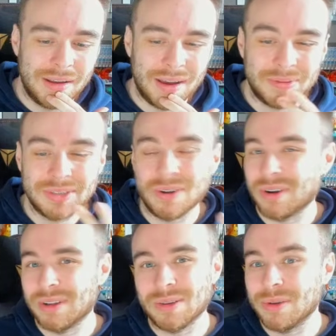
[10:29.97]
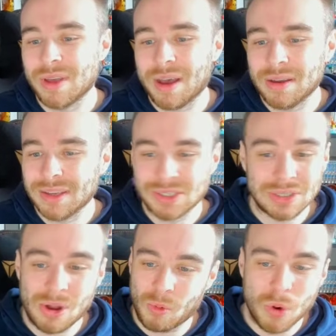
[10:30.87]
I'm just not going to do that. It's just
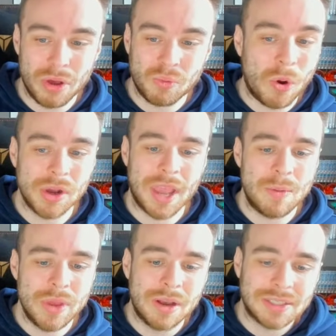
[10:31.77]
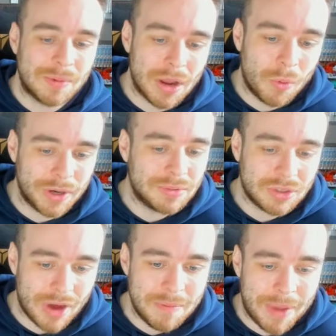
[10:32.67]
not worth 1 game week because I'm going to want him
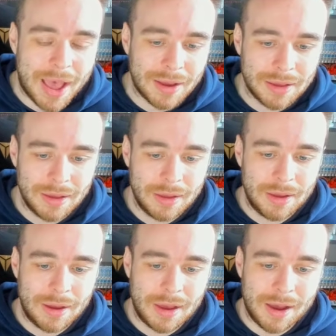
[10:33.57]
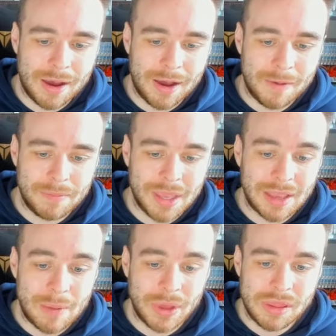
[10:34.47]
straight back in
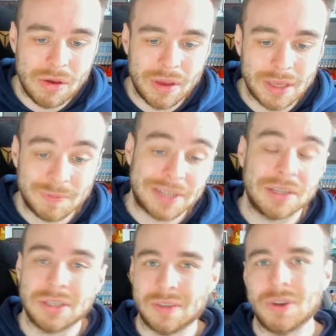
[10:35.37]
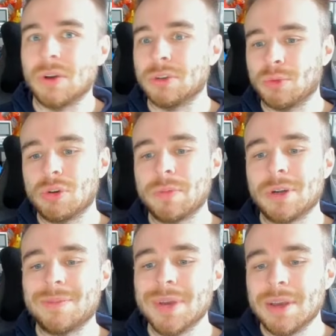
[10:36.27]
game week 30, especially because they've got a double coming
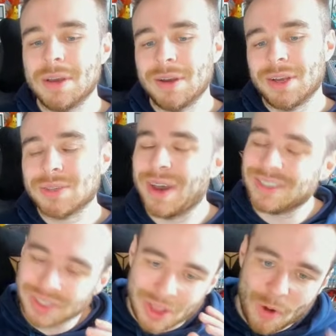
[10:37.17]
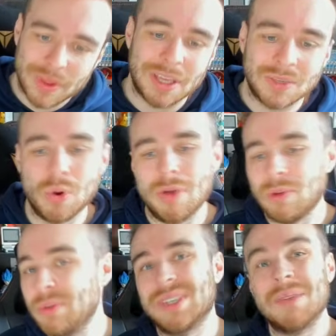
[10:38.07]
up. So I just don't think it's worth
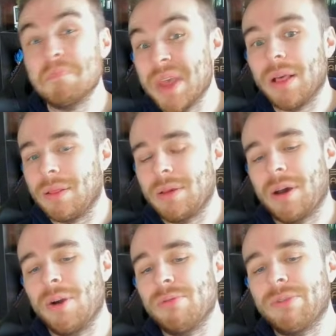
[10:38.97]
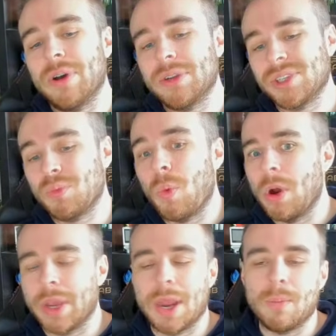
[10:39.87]
losing $1 million over just
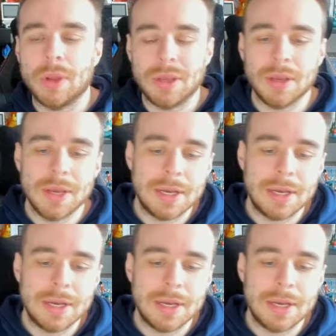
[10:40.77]
1 game week.